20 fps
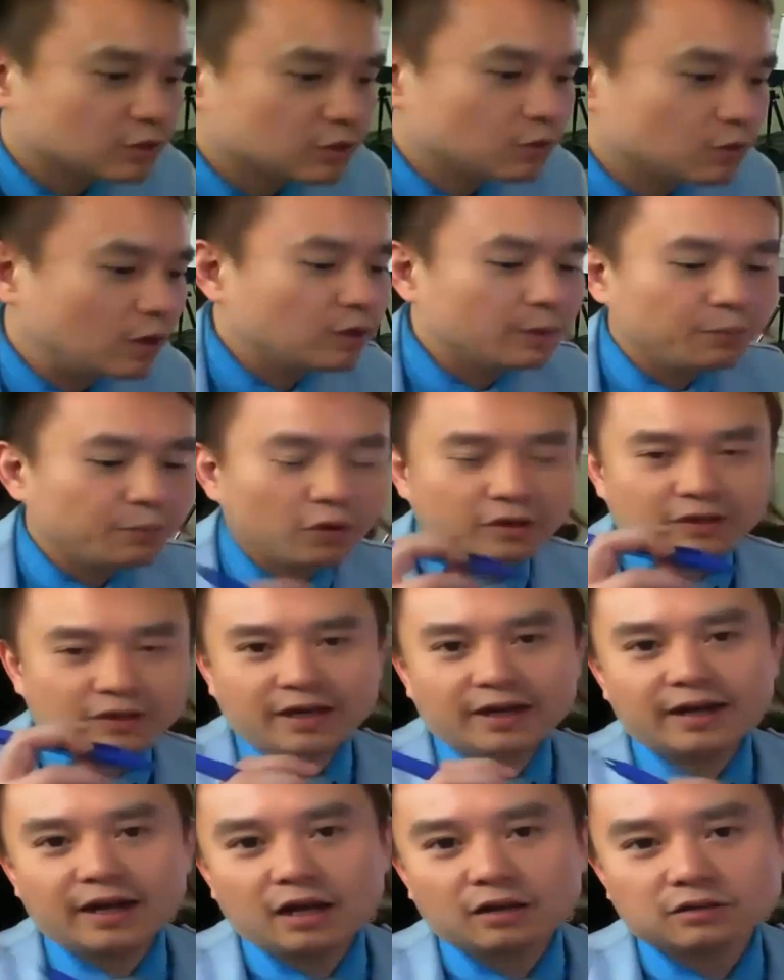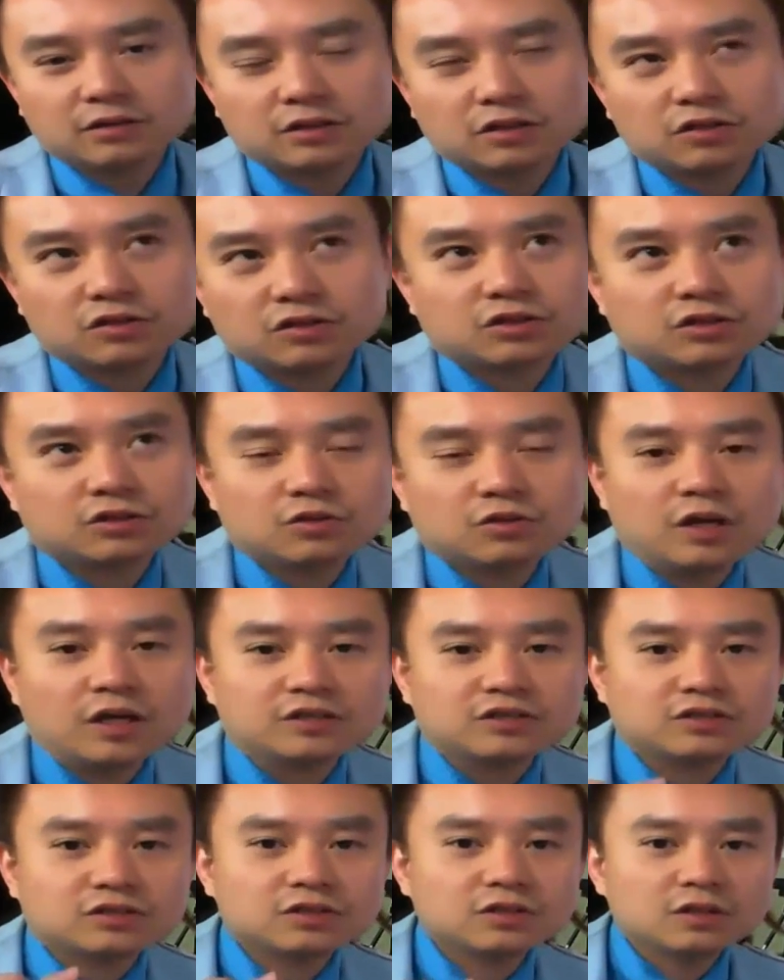So I want to point that out because you
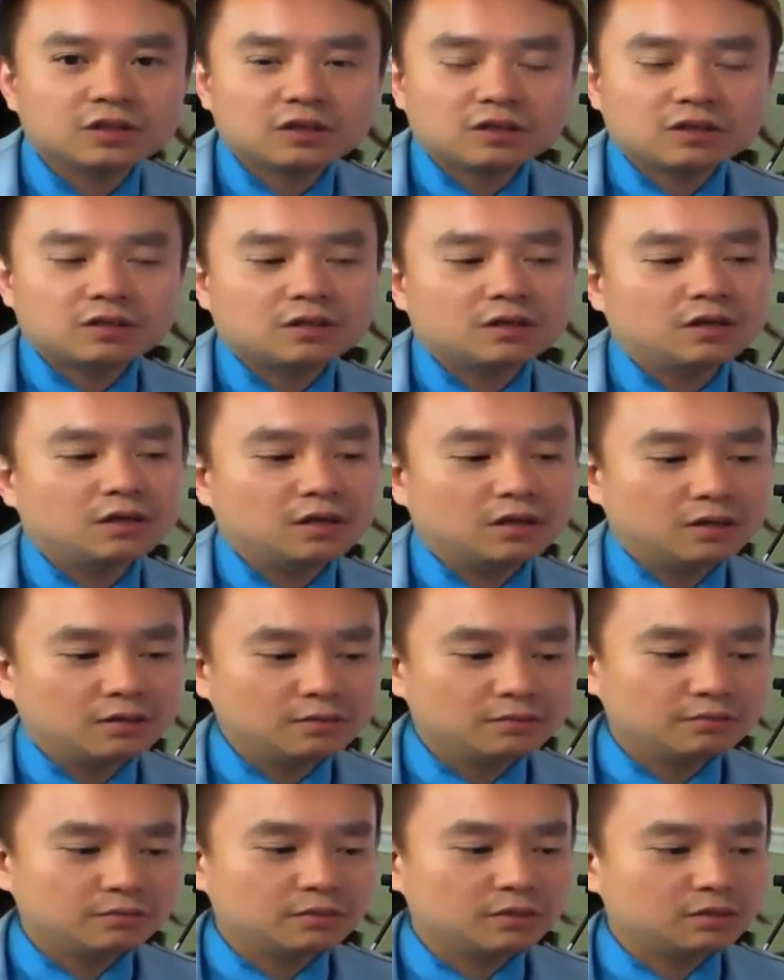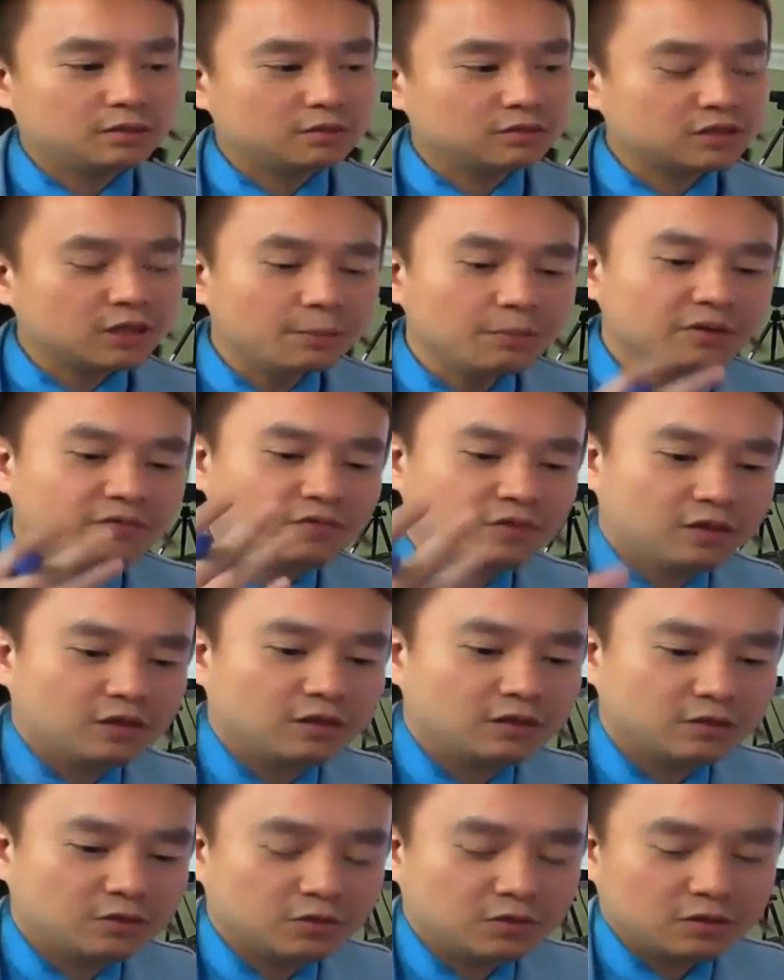guys, um, some of
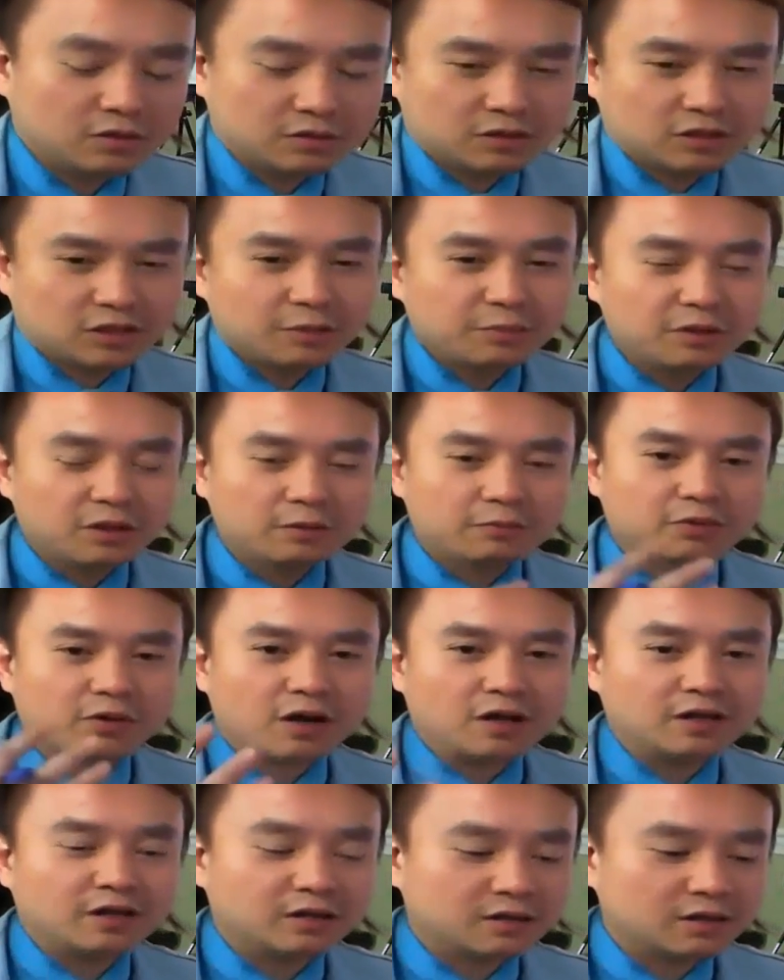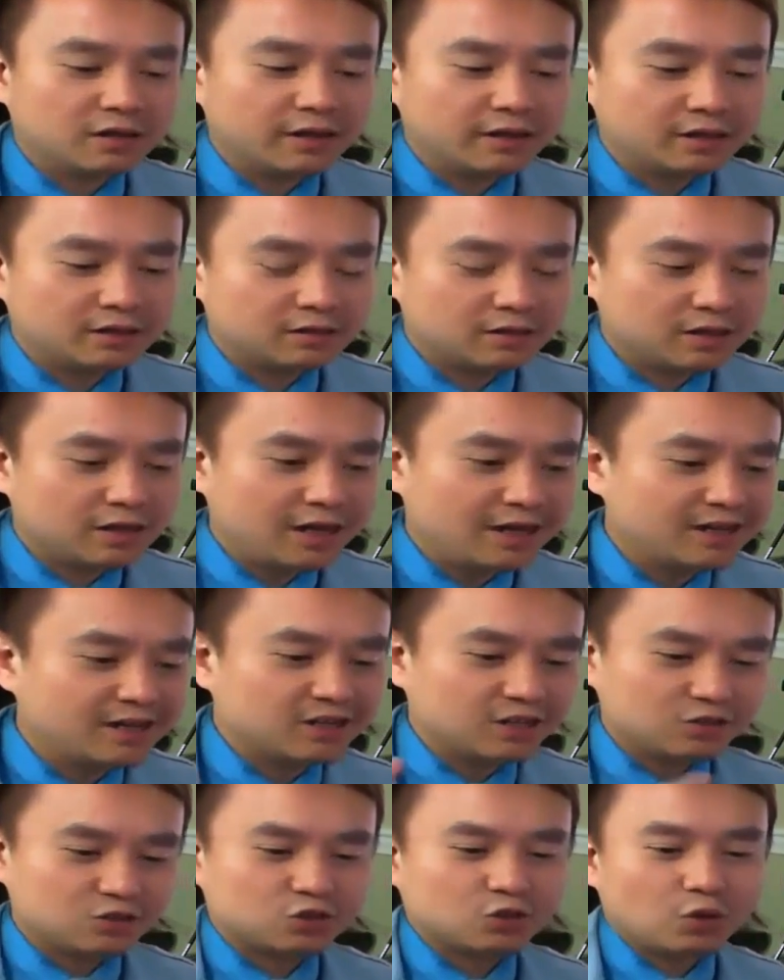the uh, similar product like the kind
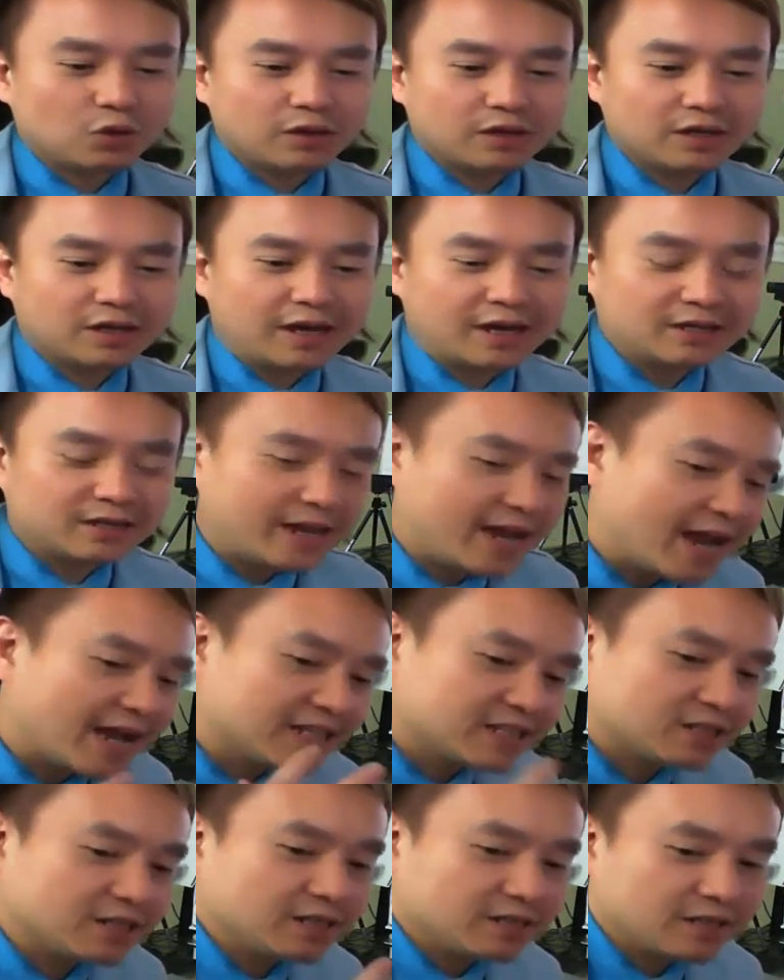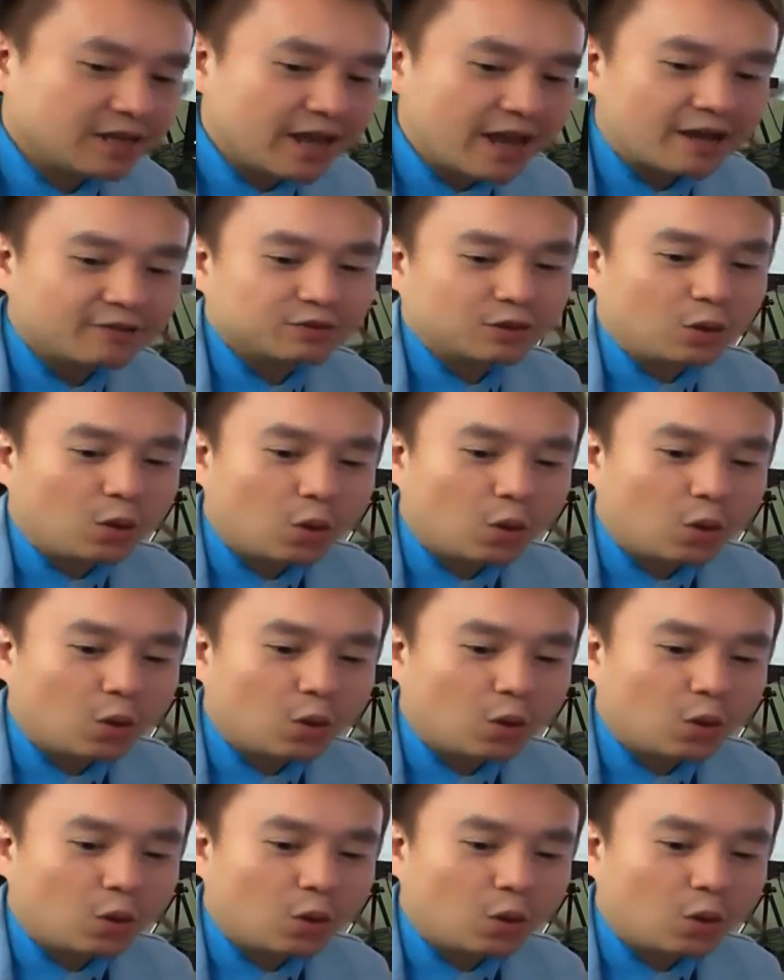of controller have, have to, they have